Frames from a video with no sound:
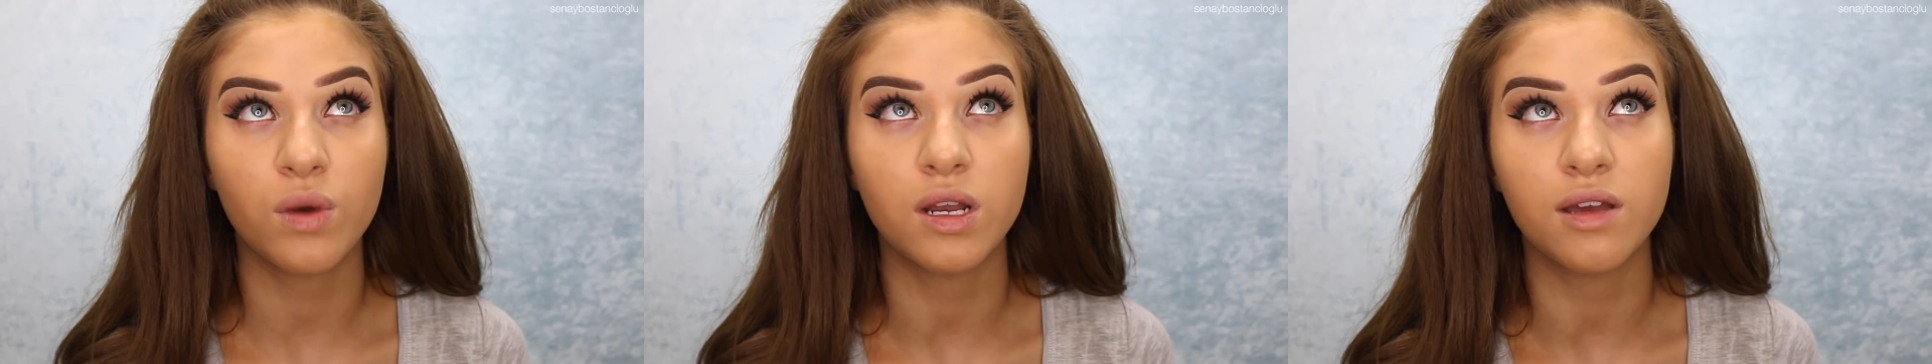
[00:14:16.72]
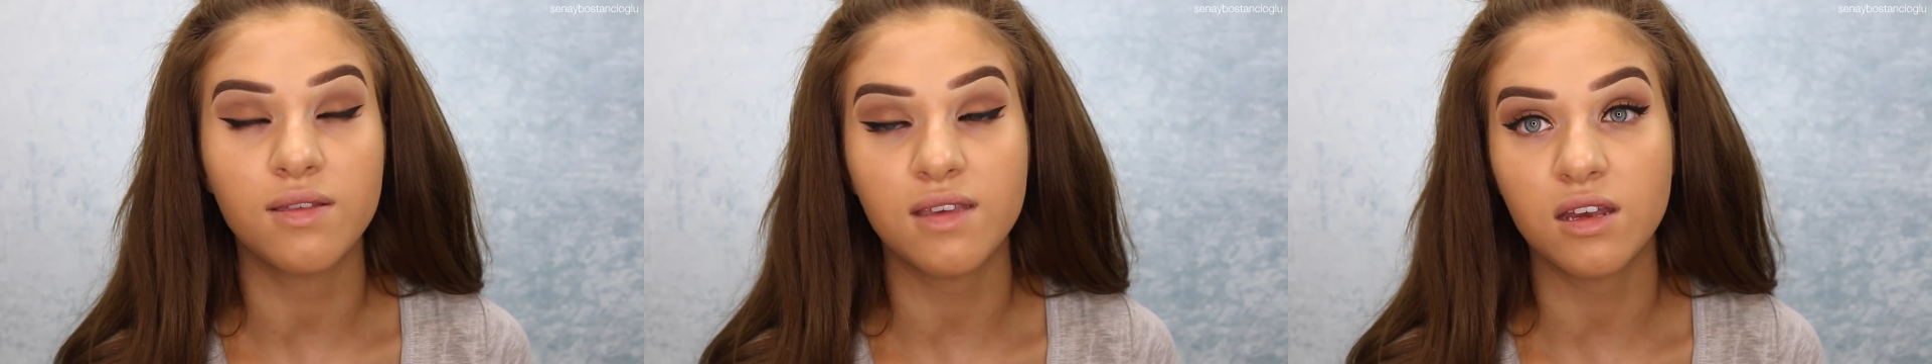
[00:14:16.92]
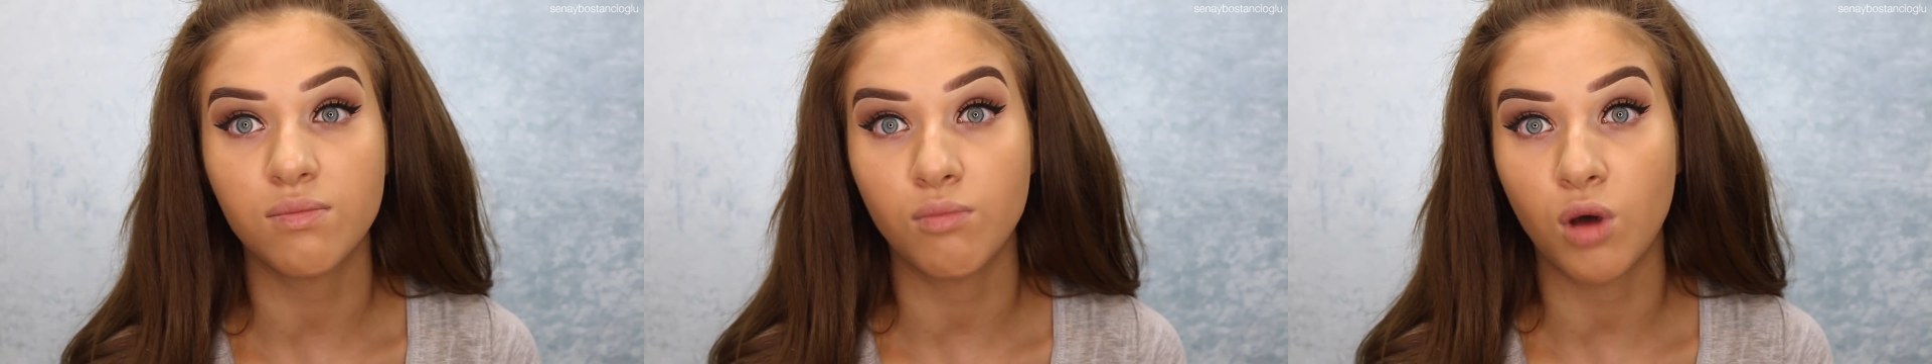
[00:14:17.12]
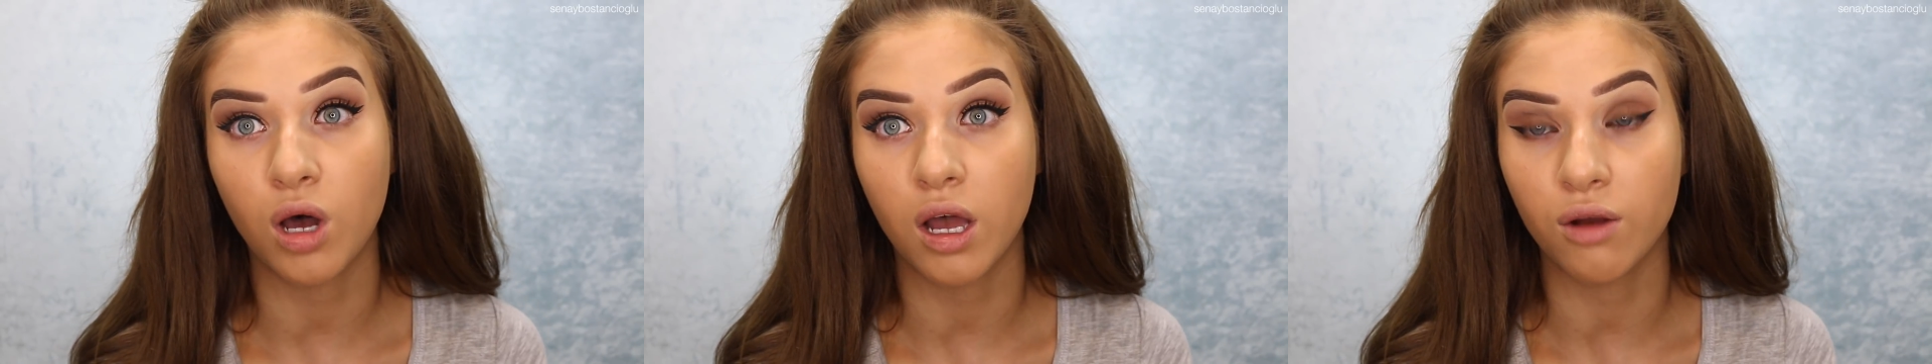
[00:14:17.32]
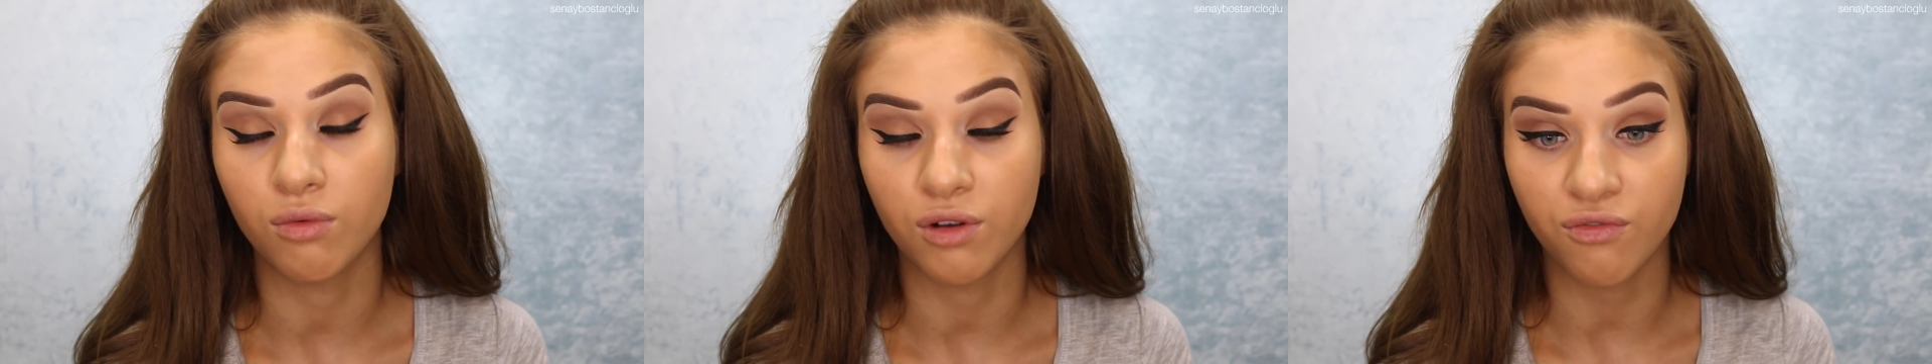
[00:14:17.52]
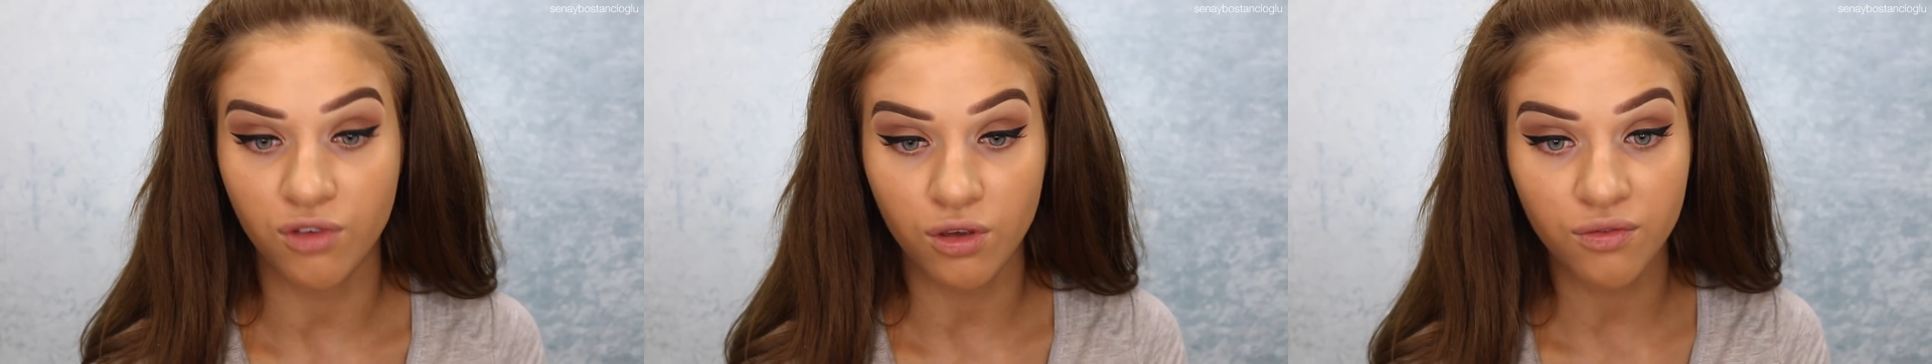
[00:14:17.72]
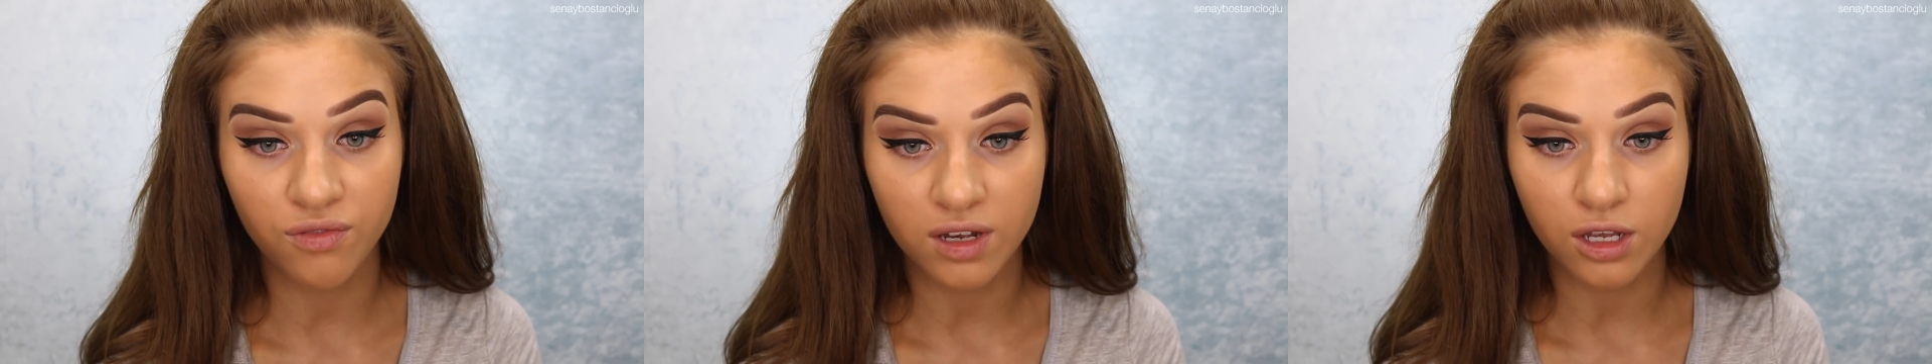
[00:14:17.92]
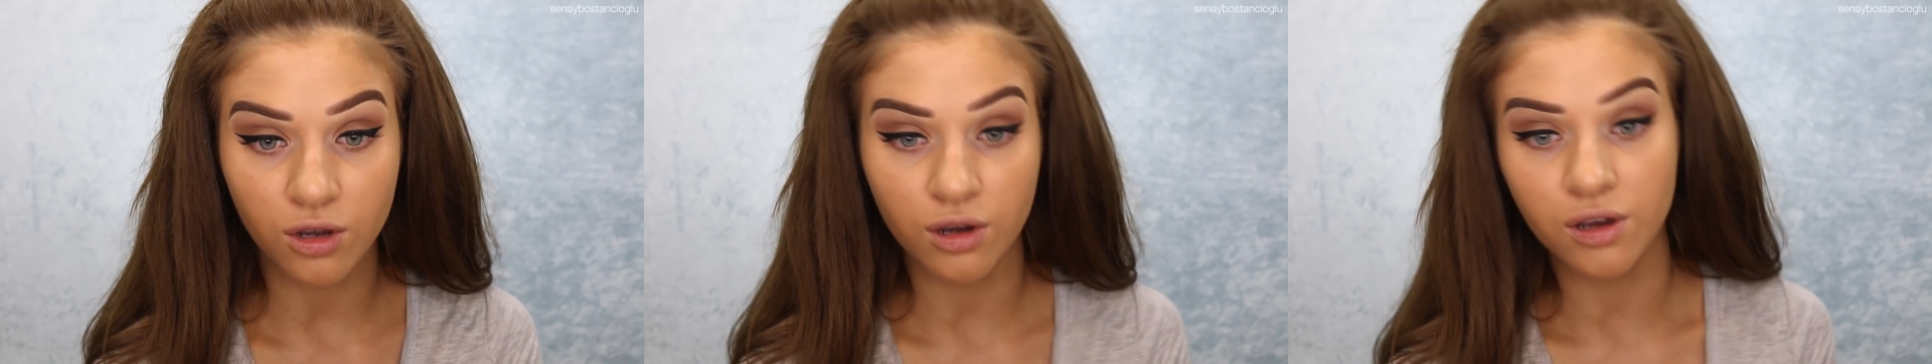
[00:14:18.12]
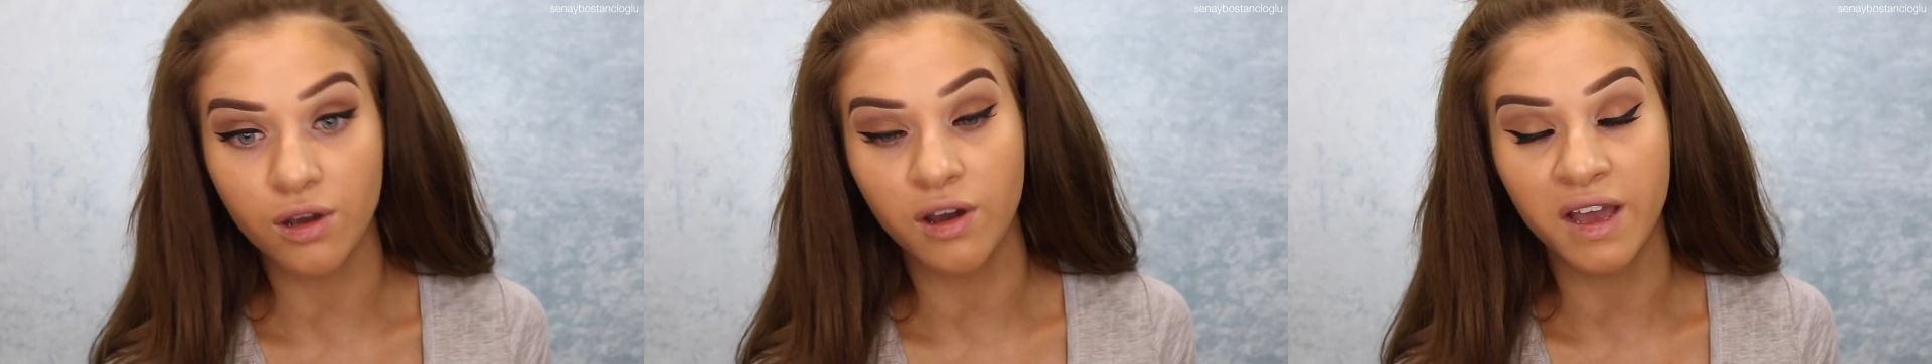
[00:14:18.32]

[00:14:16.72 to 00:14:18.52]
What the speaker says: when I did my review video.